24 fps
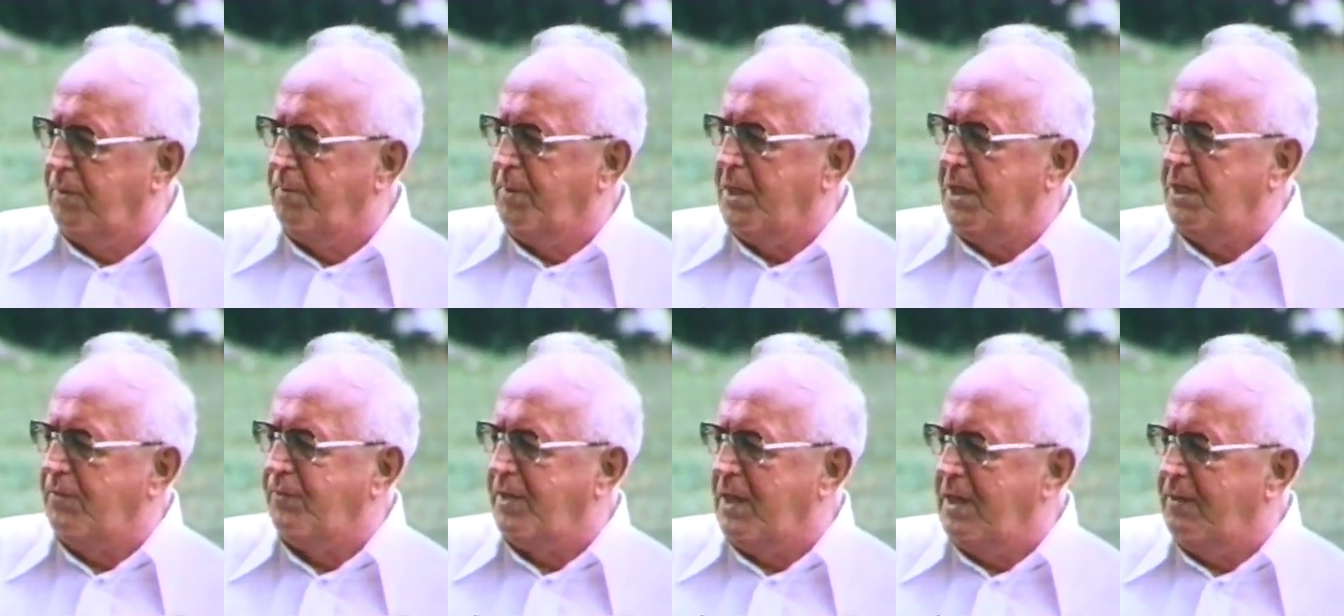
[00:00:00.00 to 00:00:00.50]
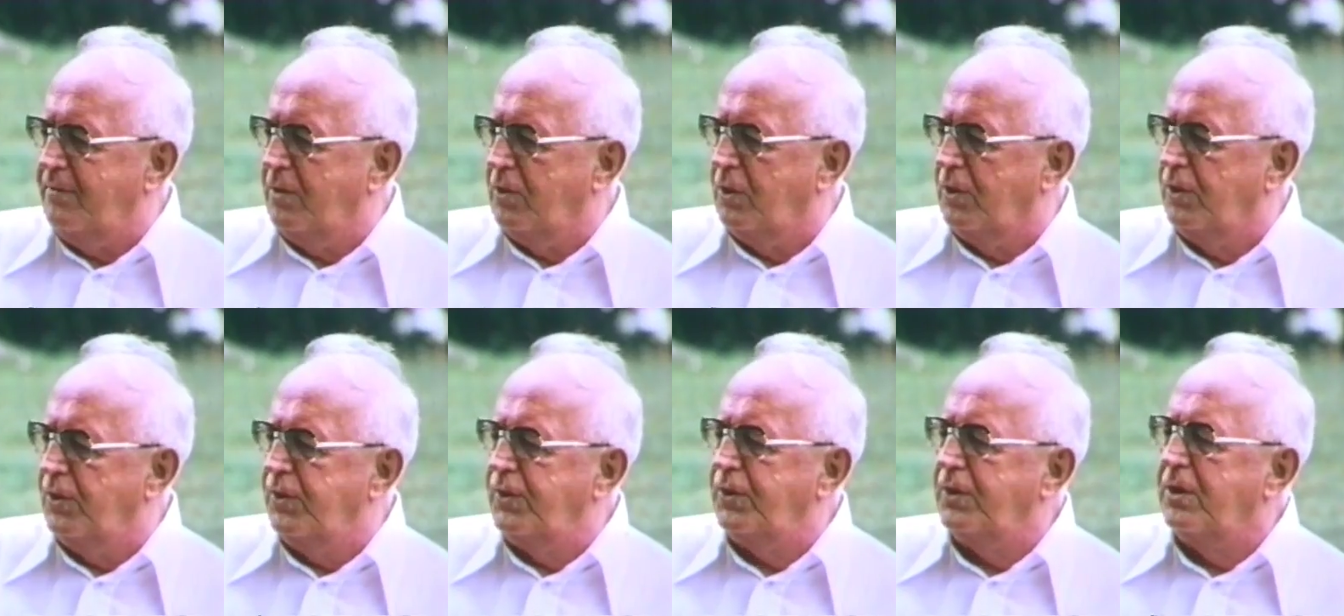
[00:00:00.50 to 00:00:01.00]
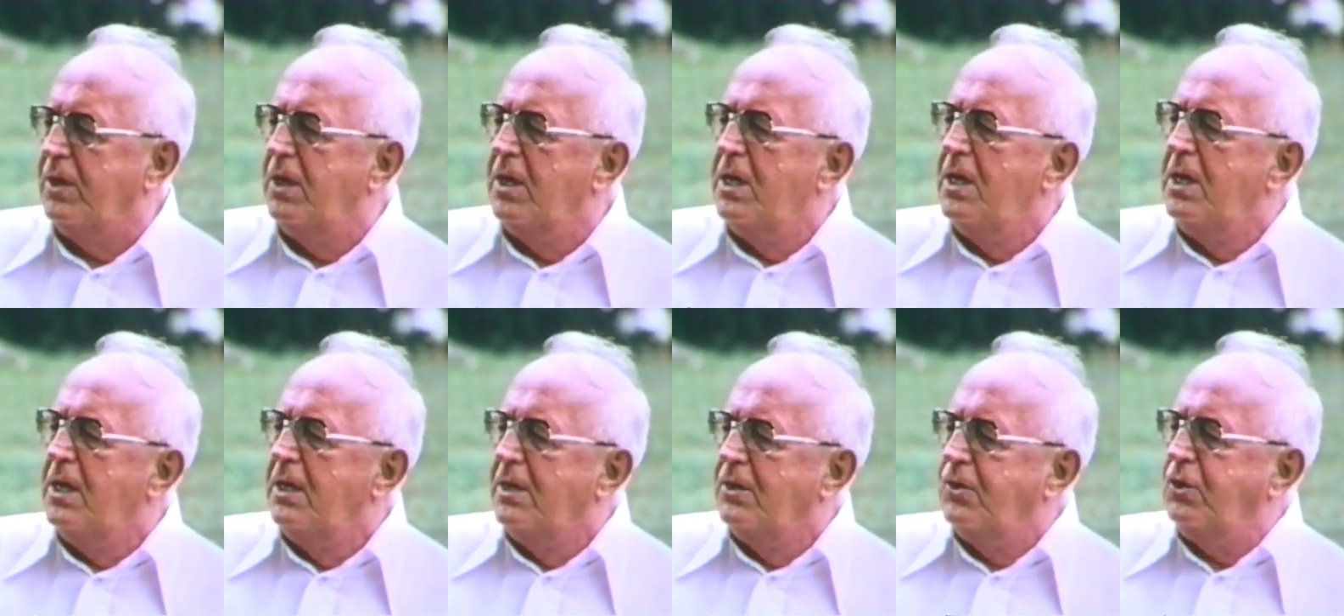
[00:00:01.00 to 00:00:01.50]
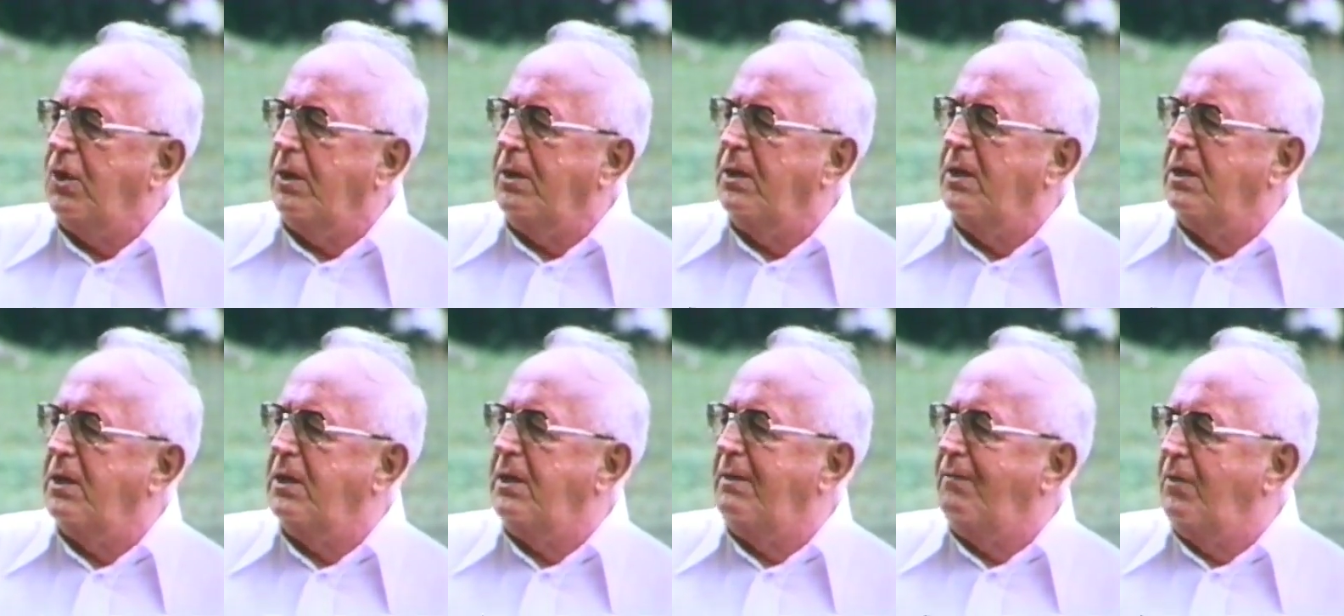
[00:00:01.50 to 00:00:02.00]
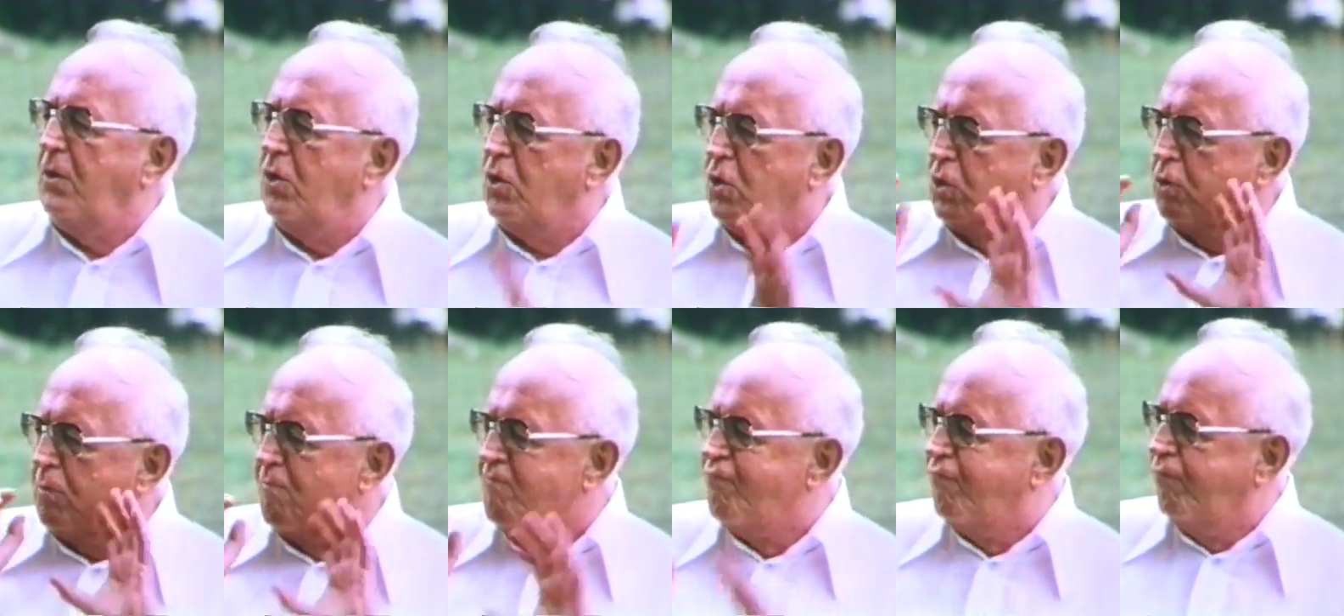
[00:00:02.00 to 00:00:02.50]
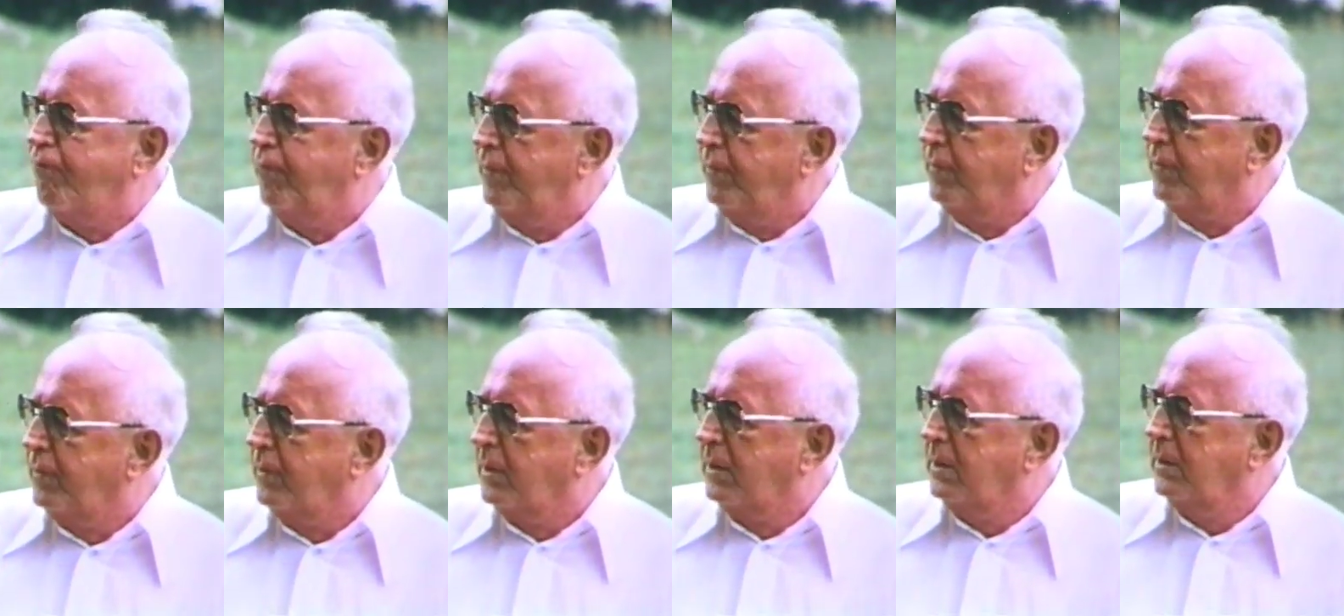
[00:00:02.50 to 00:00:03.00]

of the place where I was. Suddenly we heard poof,